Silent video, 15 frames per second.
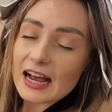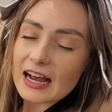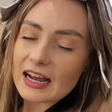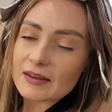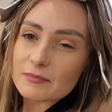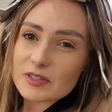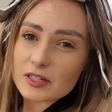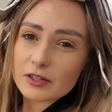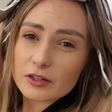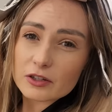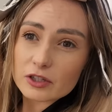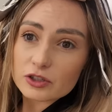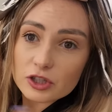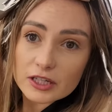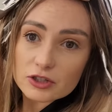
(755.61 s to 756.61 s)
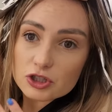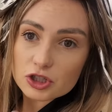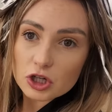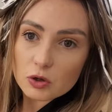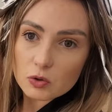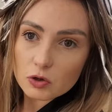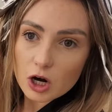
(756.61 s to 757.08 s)
I'm saying like
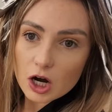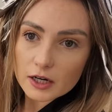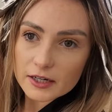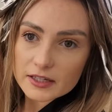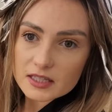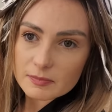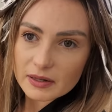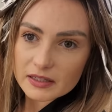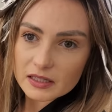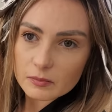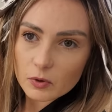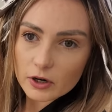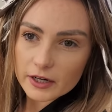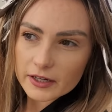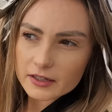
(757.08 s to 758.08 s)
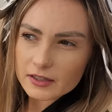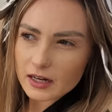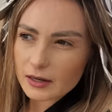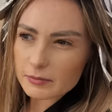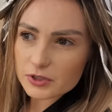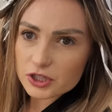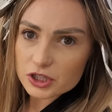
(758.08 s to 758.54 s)
so groggy, it's Monday morning.
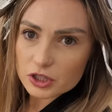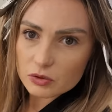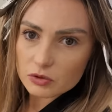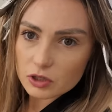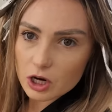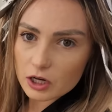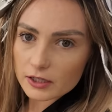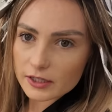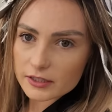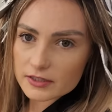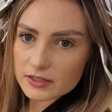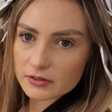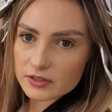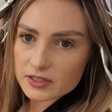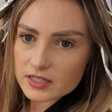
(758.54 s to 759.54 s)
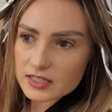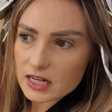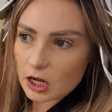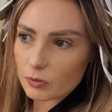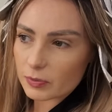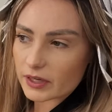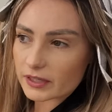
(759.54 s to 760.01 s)
I'm just so groggy, so this is
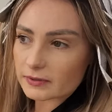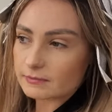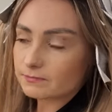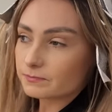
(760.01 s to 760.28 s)
helping.